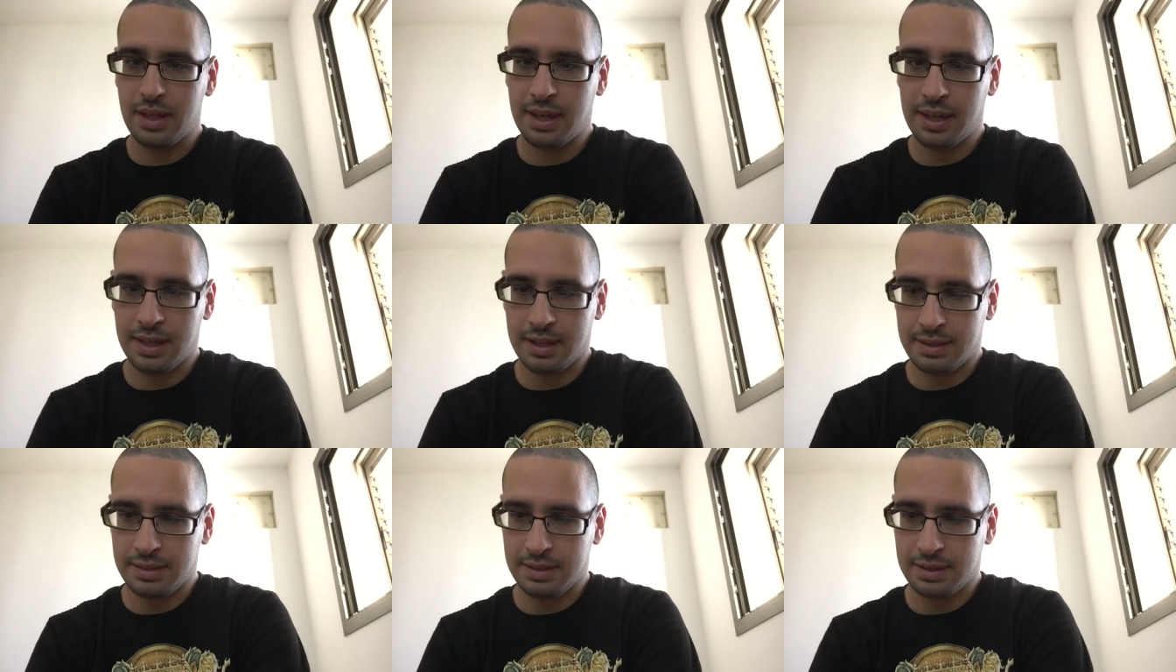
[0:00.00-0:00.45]

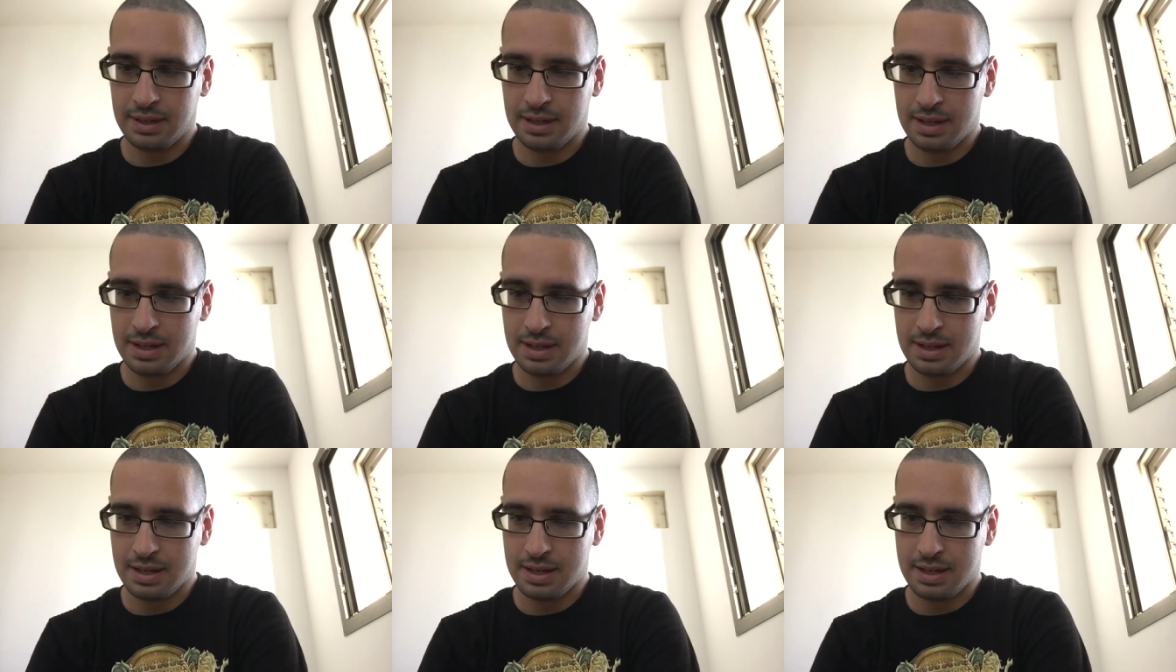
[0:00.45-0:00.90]
in
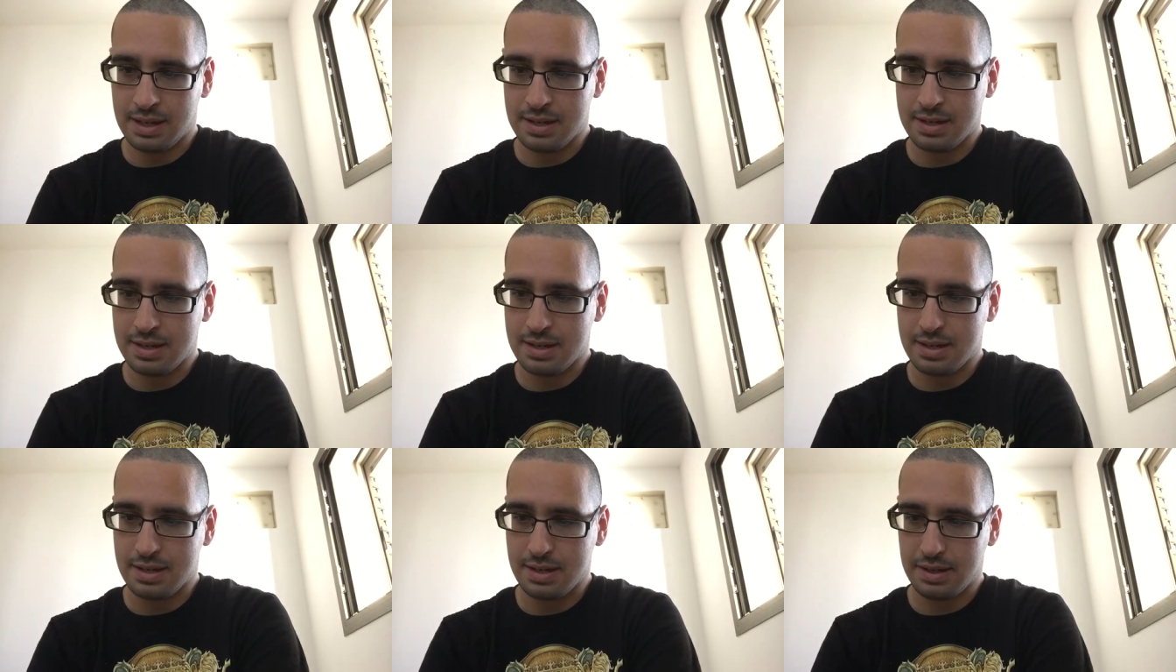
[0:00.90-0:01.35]

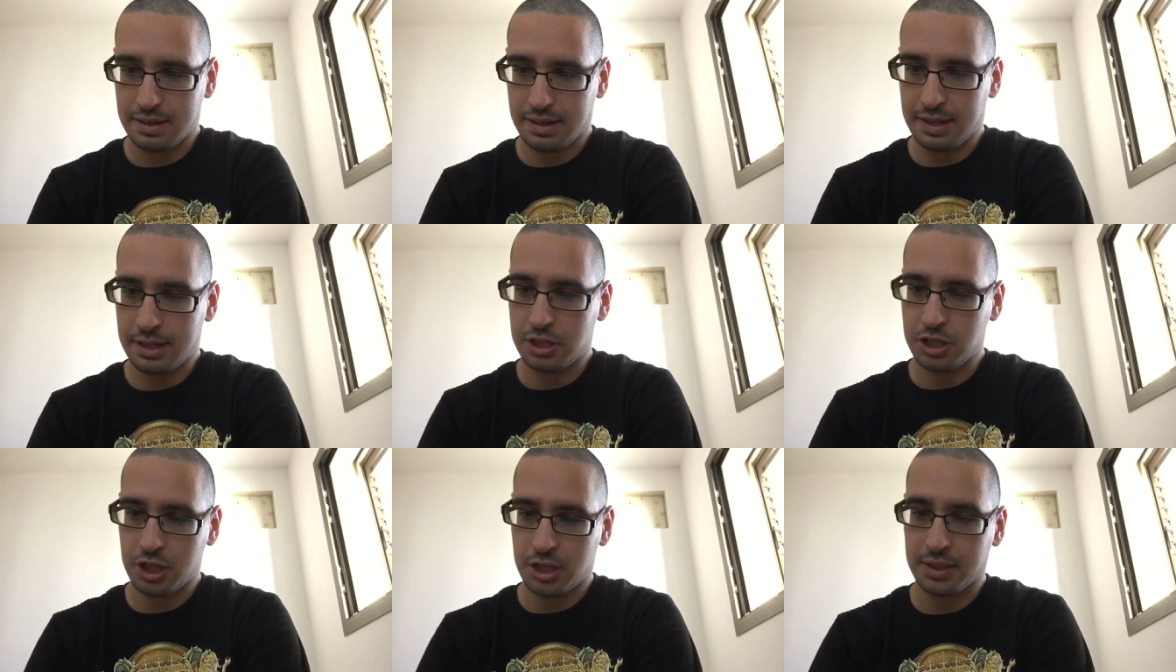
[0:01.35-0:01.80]
the
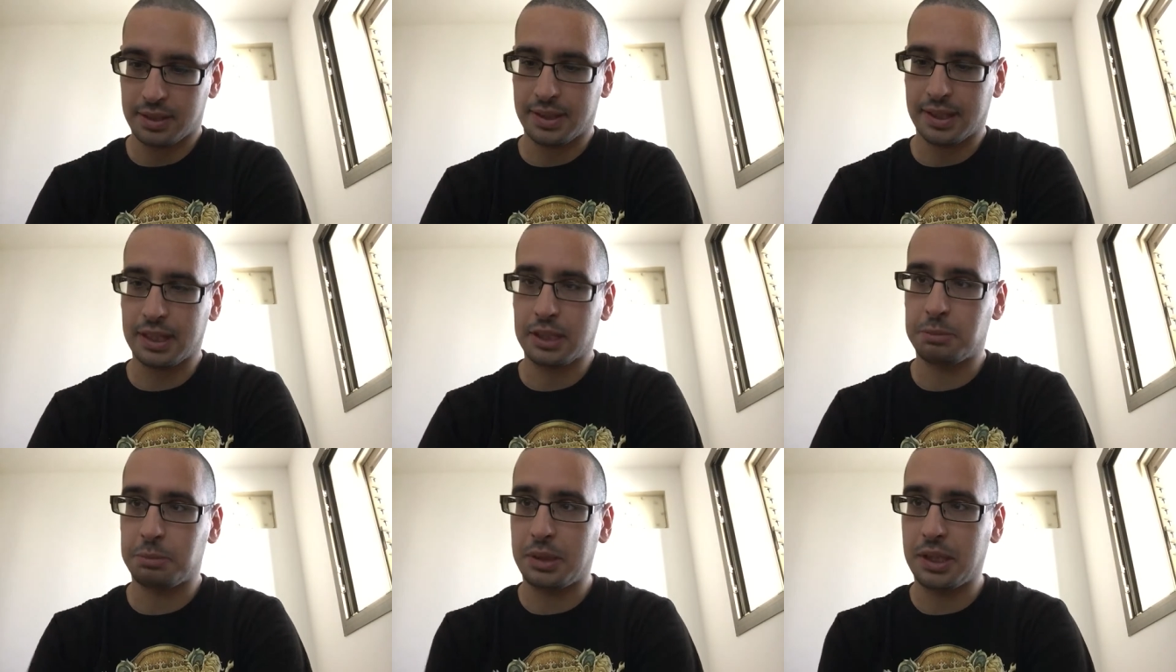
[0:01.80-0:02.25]
ancient
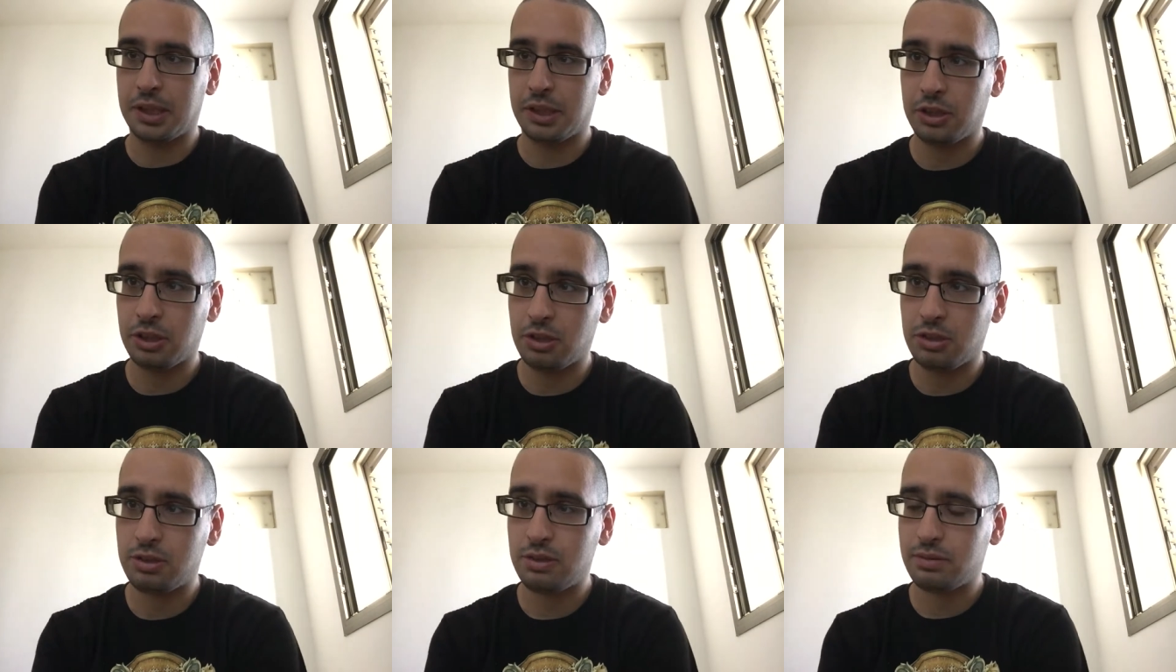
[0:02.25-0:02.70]
Greek
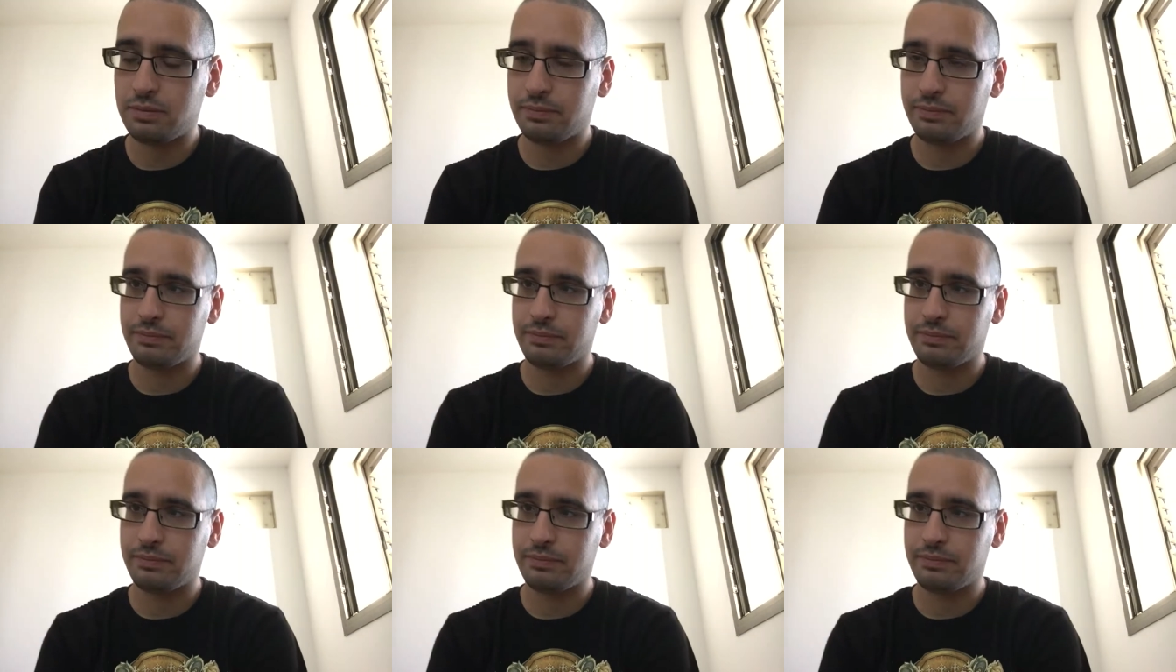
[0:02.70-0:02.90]
period,